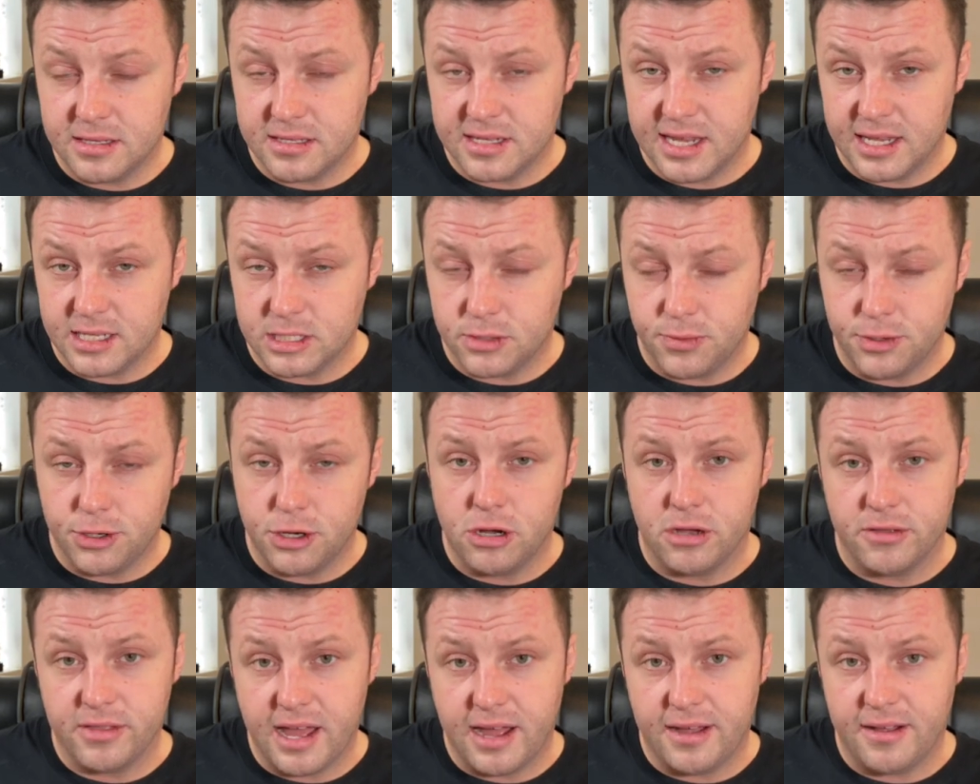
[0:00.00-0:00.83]
set, so we
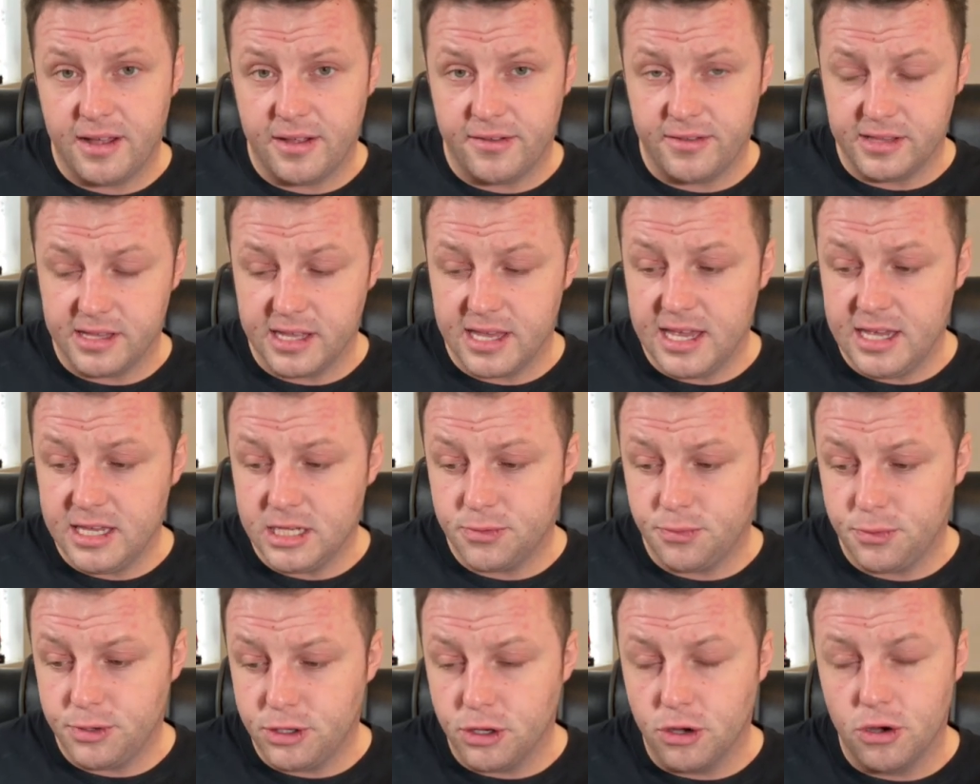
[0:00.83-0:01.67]
know that at
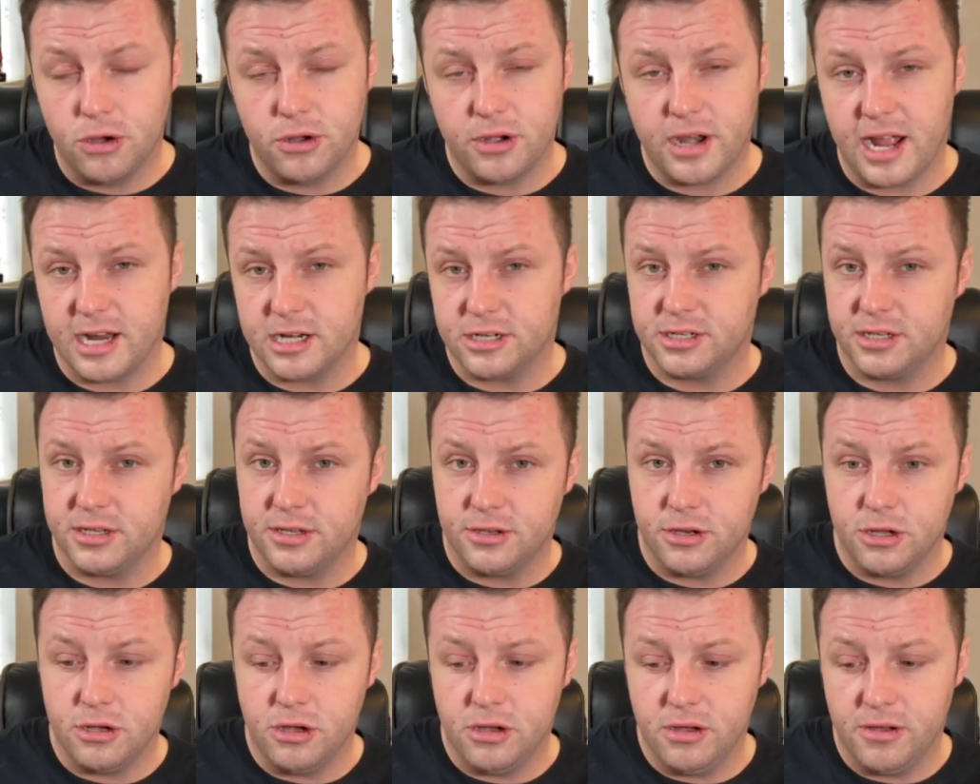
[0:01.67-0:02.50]
least. We don't actually
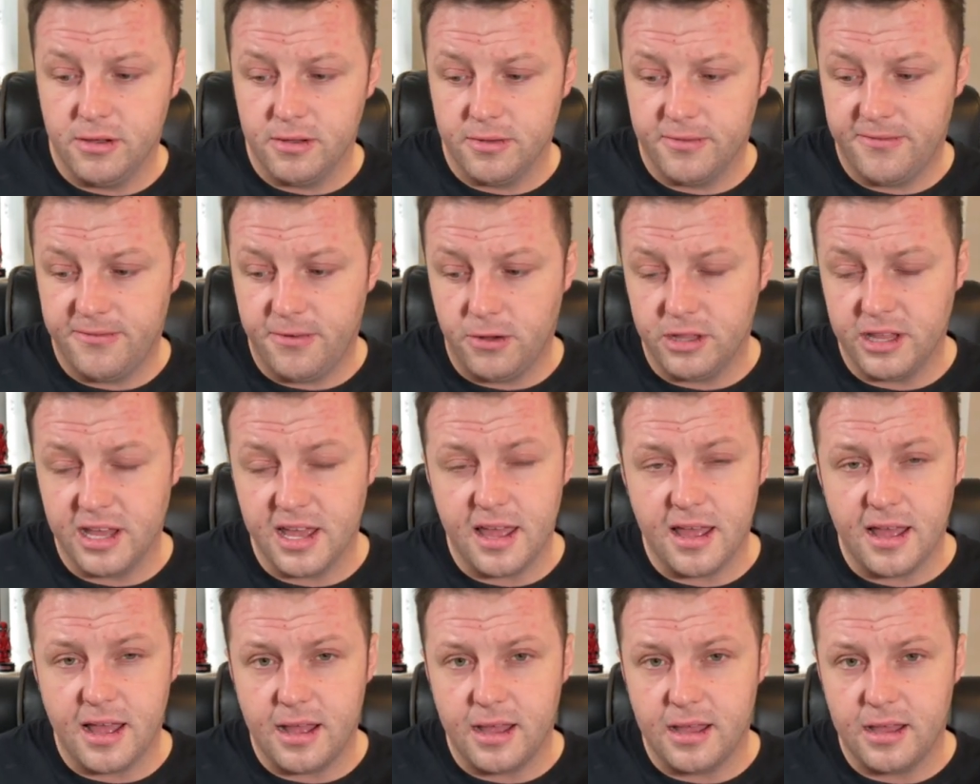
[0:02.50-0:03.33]
know
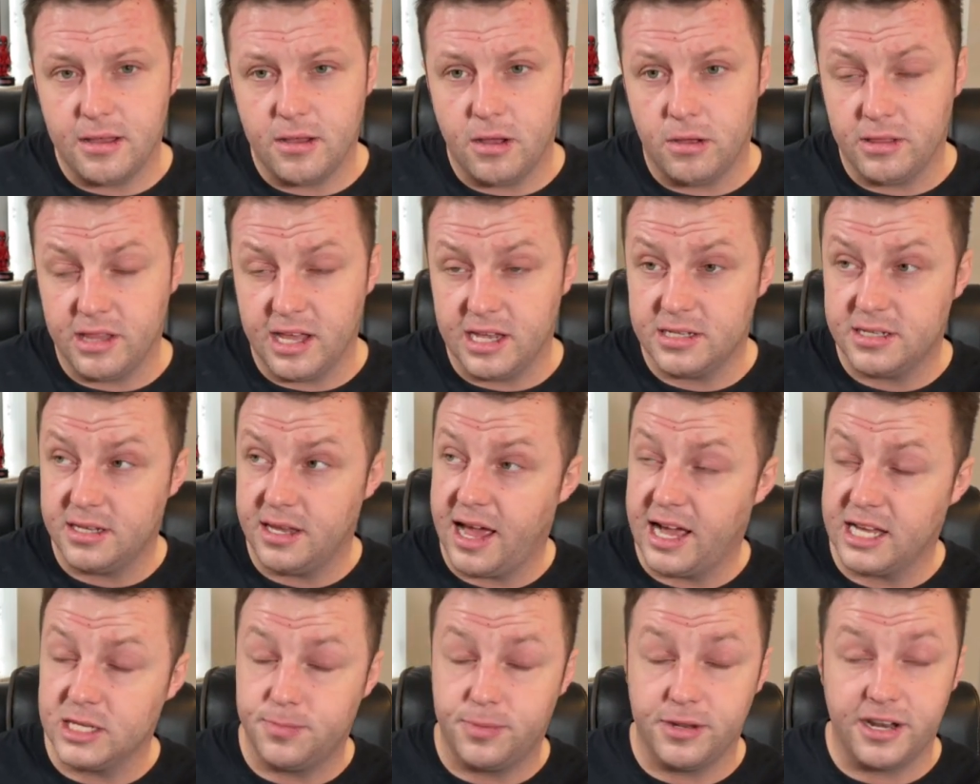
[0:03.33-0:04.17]
fully, unless it
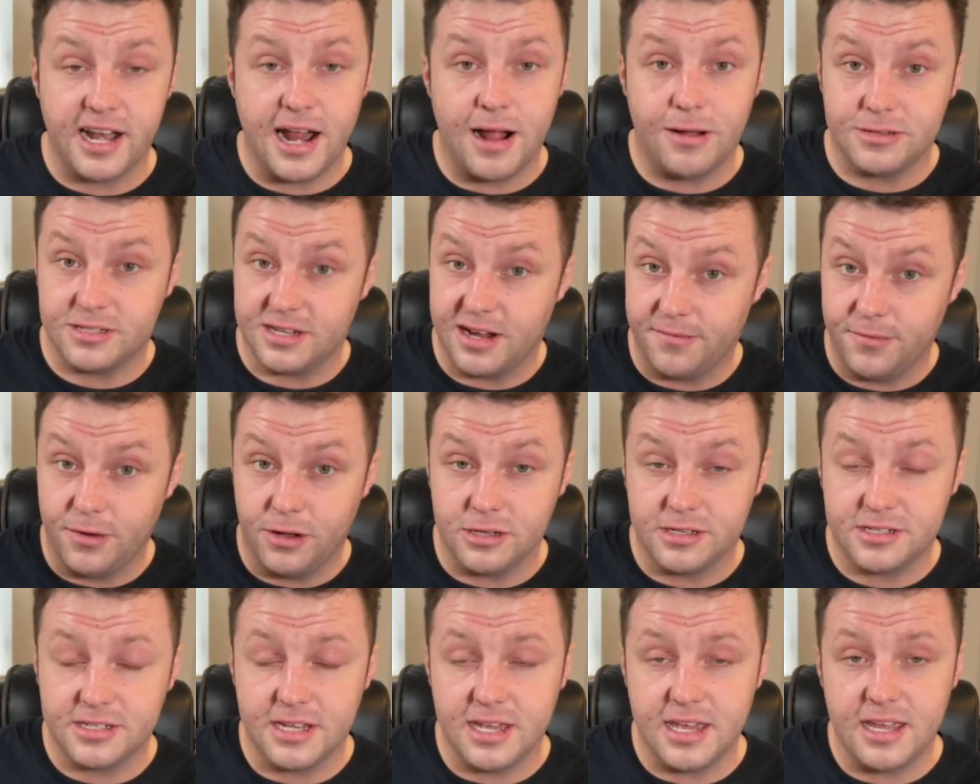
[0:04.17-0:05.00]
has been announced, I've
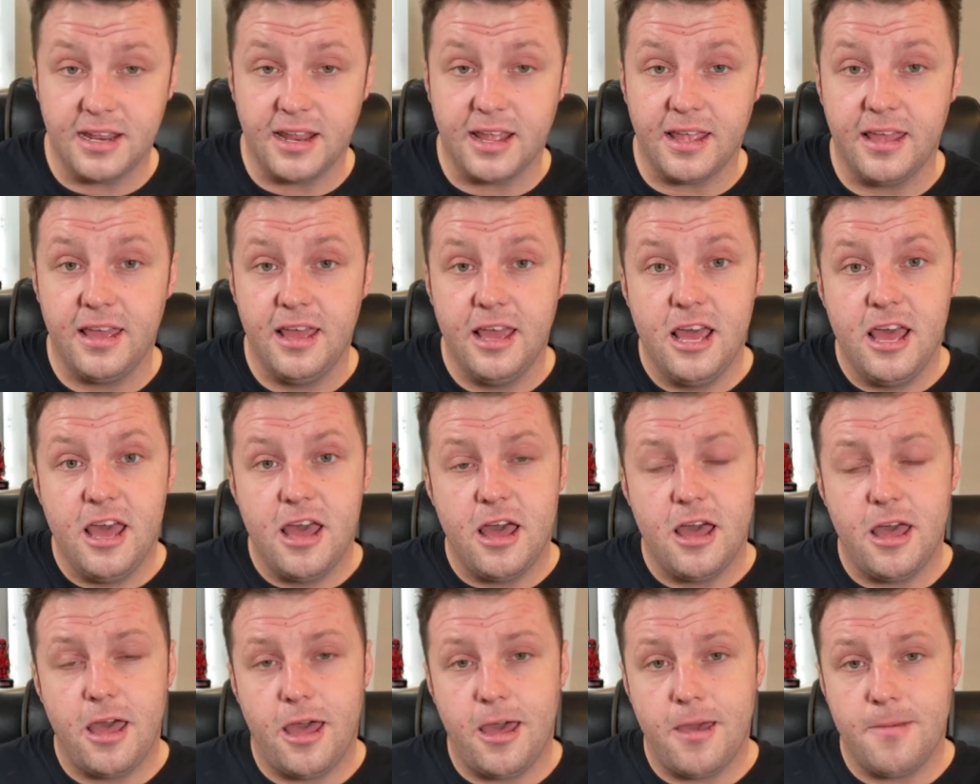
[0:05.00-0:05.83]
not seen it,
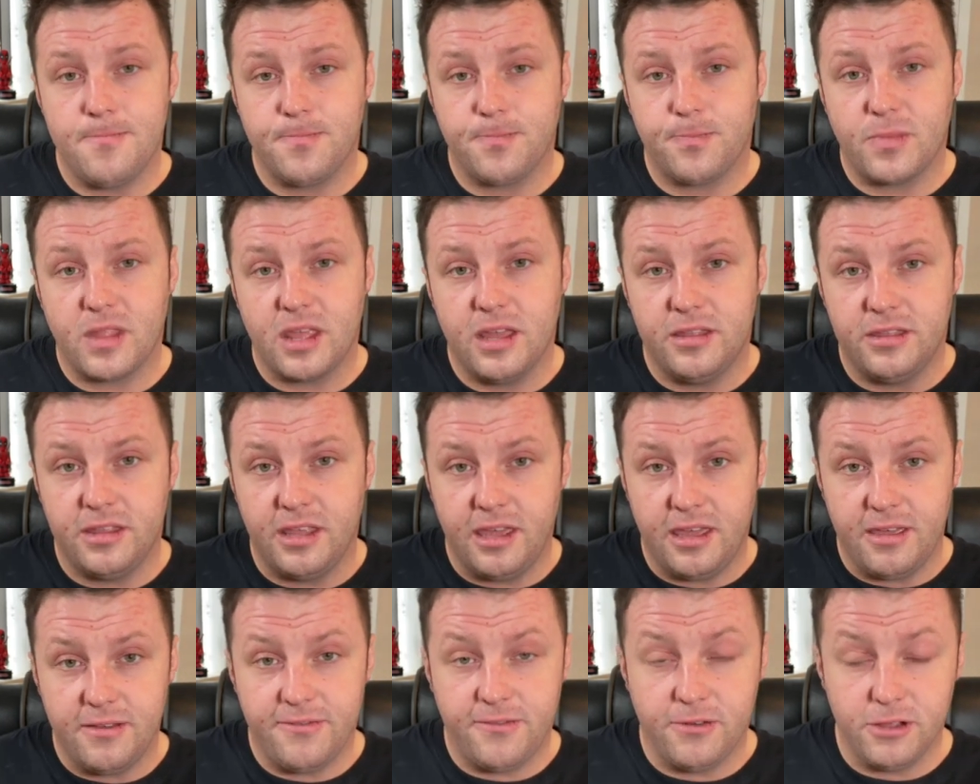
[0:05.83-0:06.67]

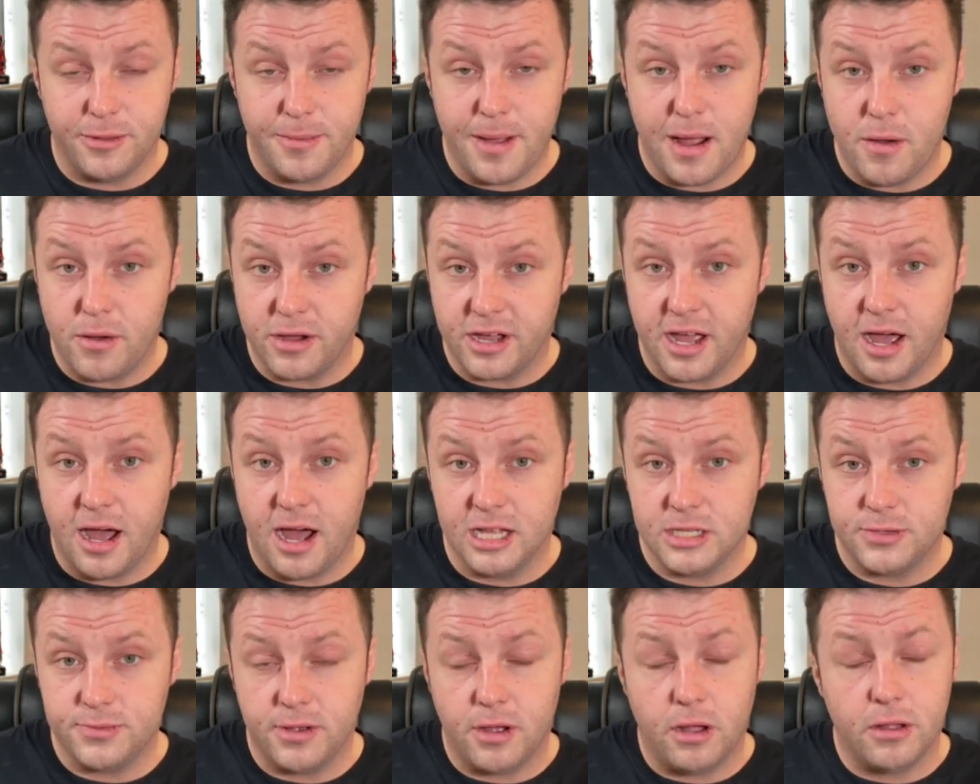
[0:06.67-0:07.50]
the full amount of
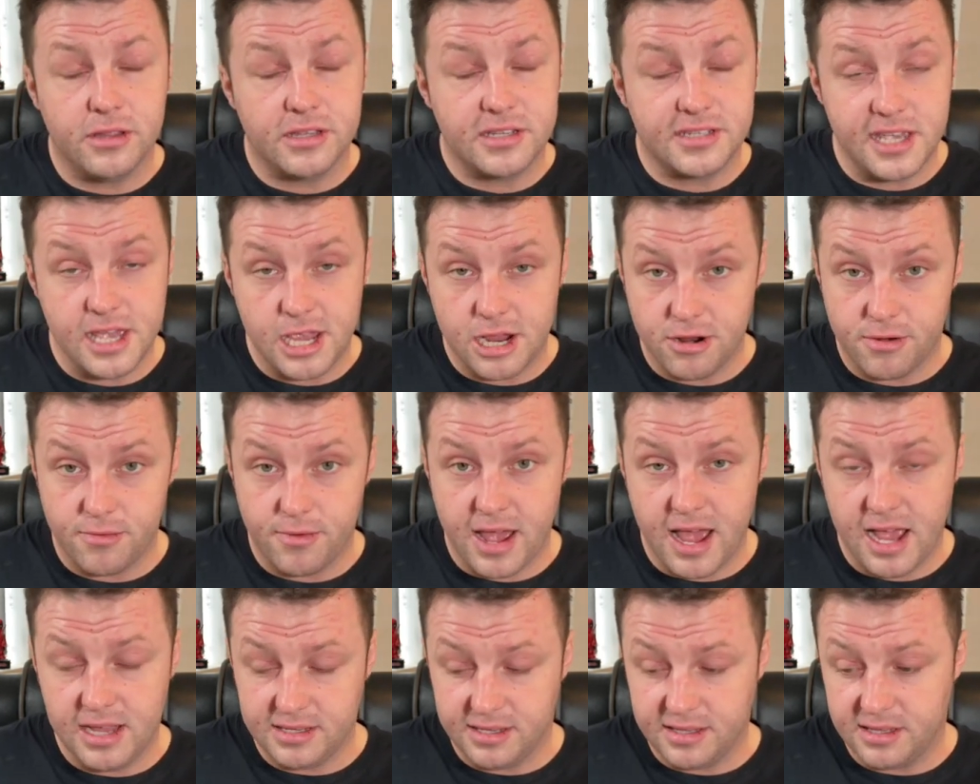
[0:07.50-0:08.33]
cards with all the secret
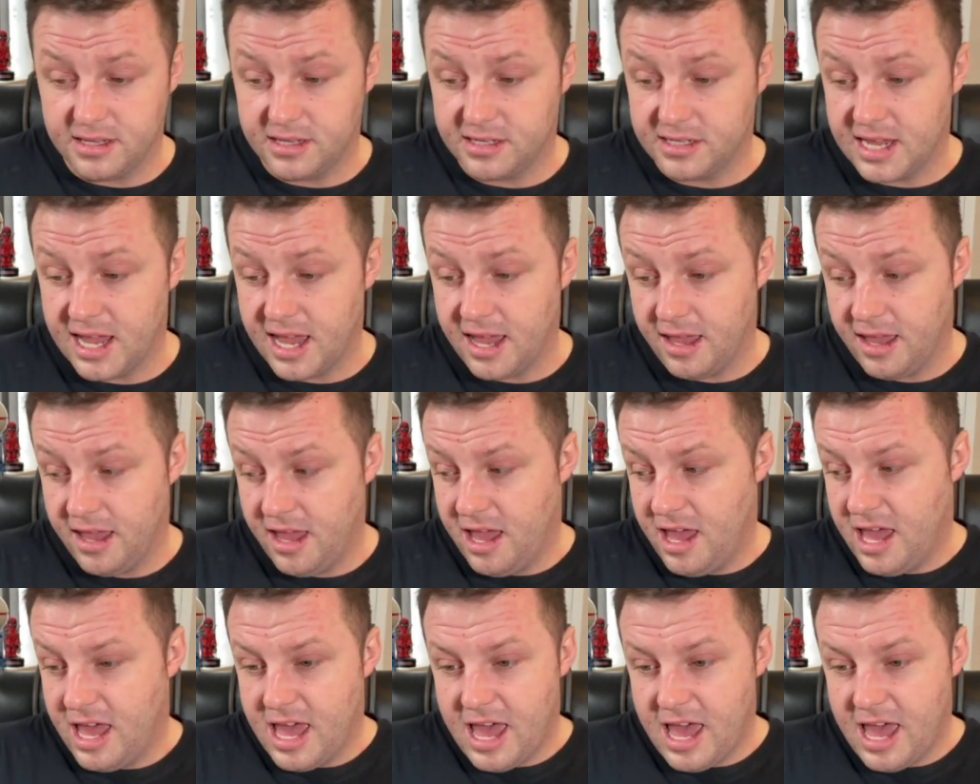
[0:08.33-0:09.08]
rares in the set.